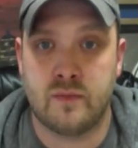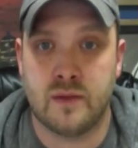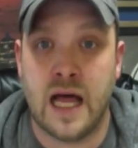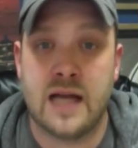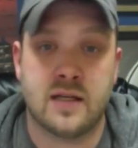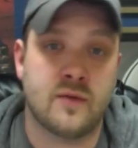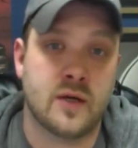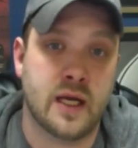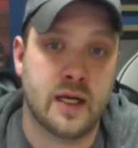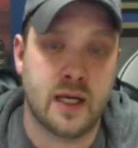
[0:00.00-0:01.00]
lot tougher
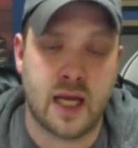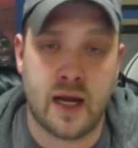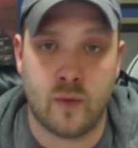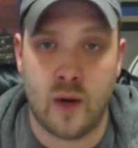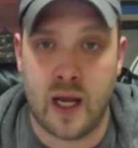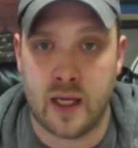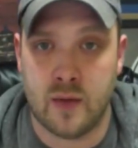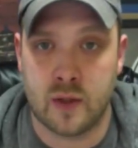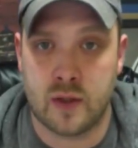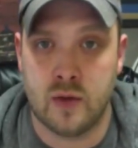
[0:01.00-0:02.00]
to get any kind of ranking
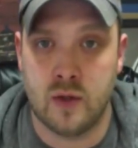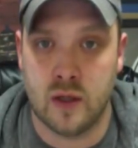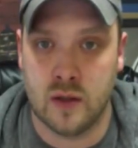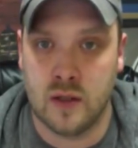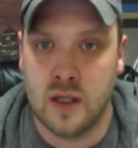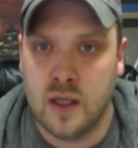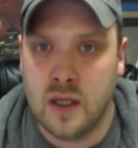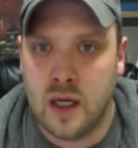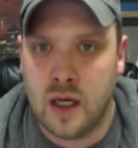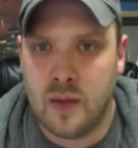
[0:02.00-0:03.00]
with Google.
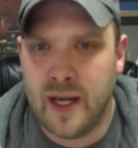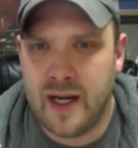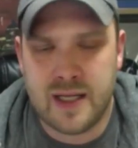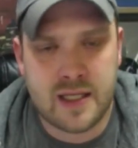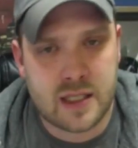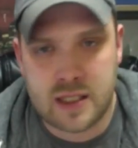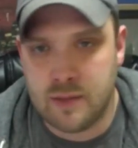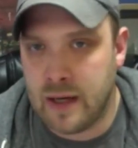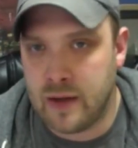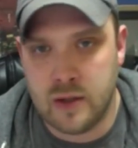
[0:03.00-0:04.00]
And it's just a
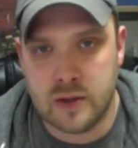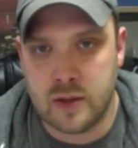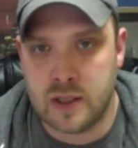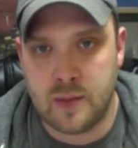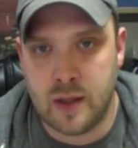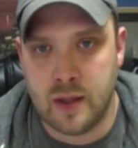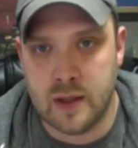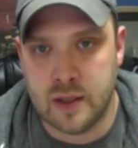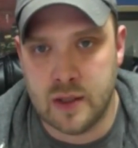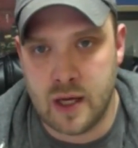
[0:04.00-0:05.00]
better user
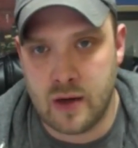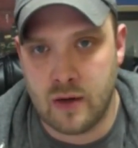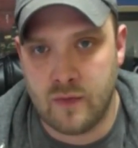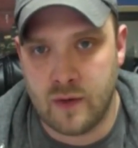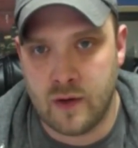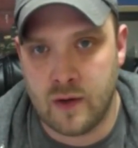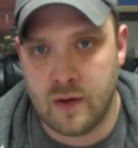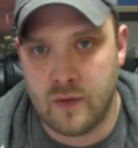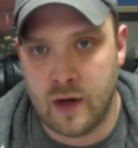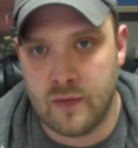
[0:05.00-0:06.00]
experience in general for
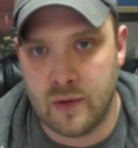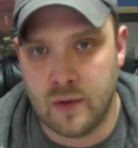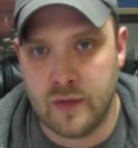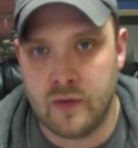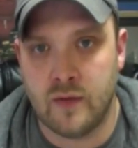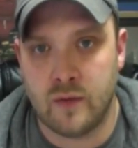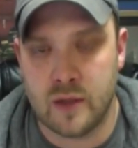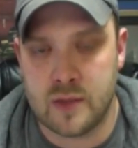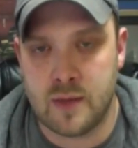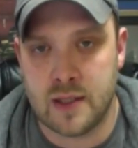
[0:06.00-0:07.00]
everyone if you have a
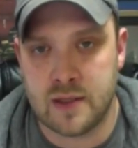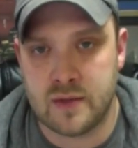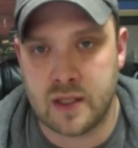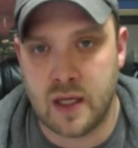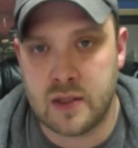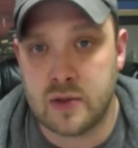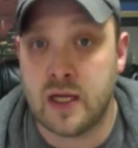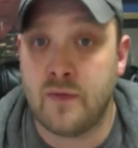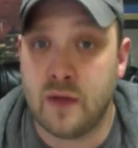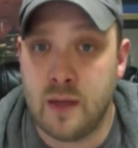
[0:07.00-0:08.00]
responsive site. So
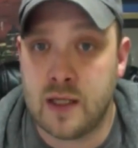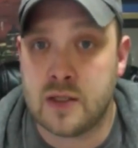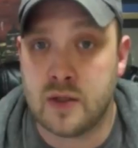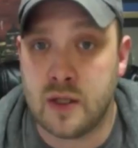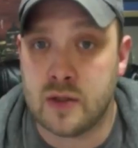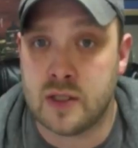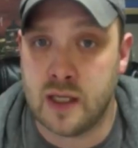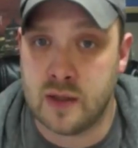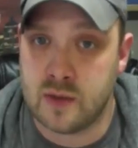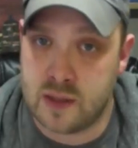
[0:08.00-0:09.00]
definitely make sure that your
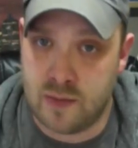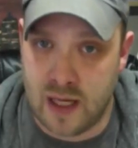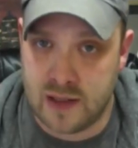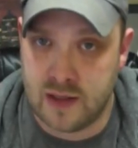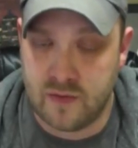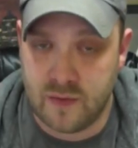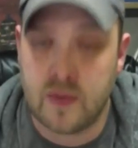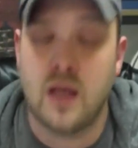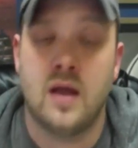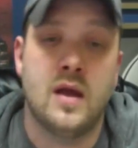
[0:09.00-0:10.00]
site is responsive.
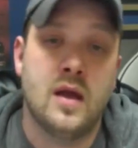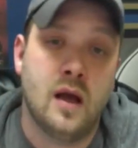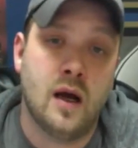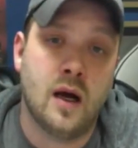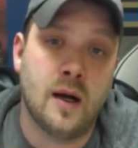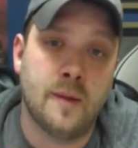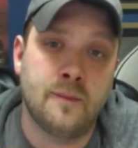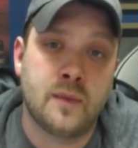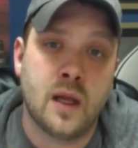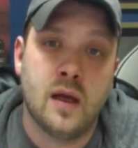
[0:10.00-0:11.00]

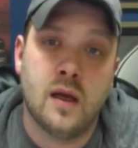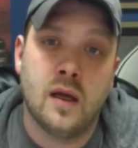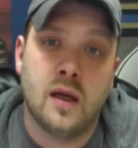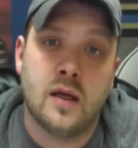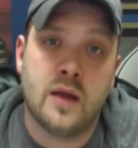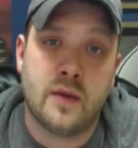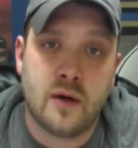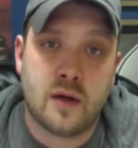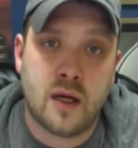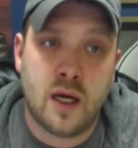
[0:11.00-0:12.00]
Another